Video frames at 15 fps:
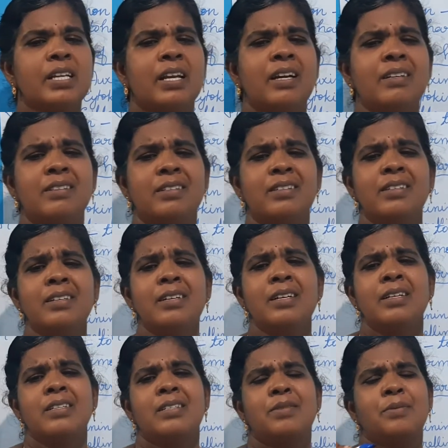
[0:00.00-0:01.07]
at
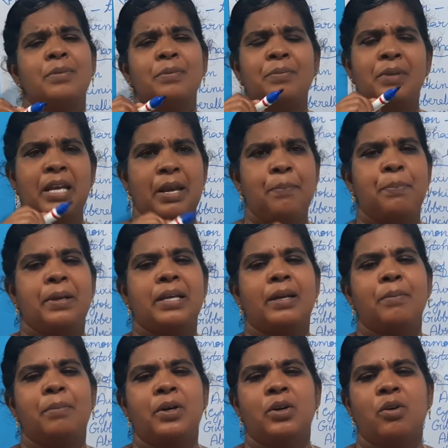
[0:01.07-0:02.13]
the
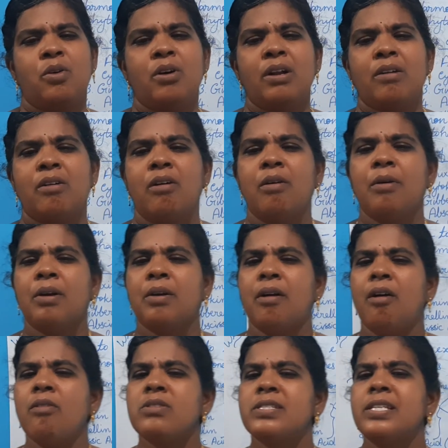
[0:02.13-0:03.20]
apical bud or
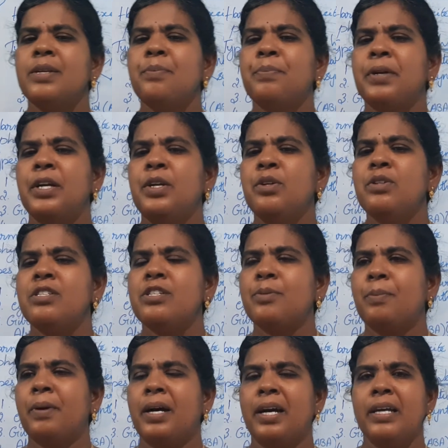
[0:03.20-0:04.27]
auxin
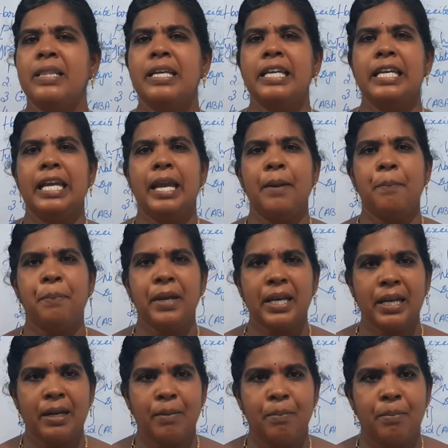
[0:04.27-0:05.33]
produced by the
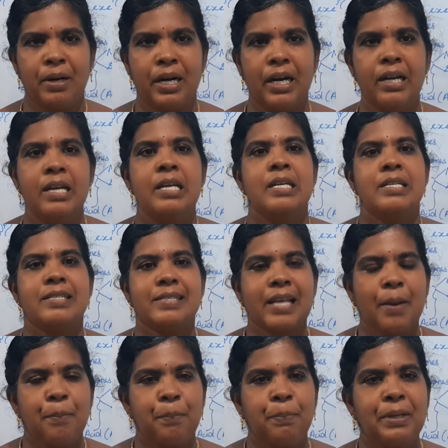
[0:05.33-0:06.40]
apical bud
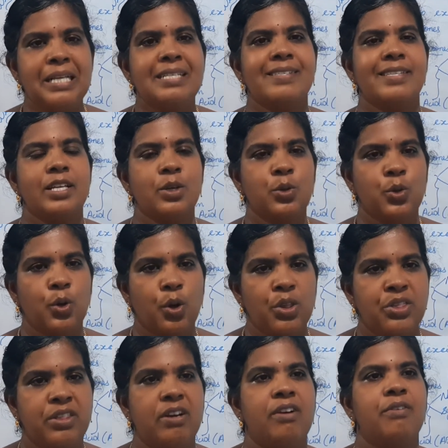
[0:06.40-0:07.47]
suppress the
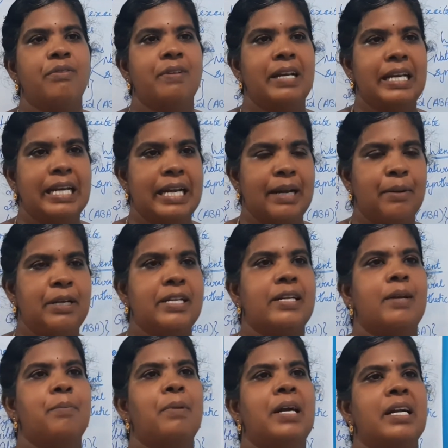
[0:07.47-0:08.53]
growth of
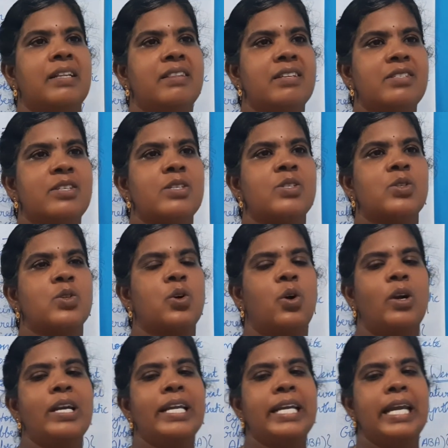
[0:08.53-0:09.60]
lateral bud. This is
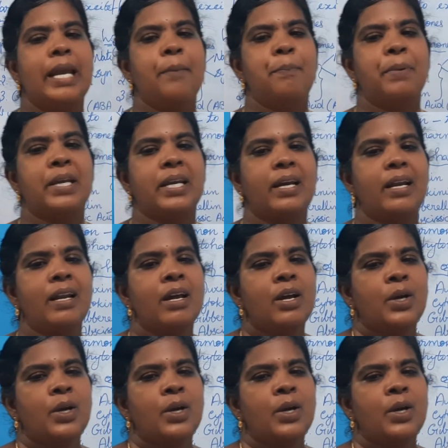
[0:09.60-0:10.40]
called apical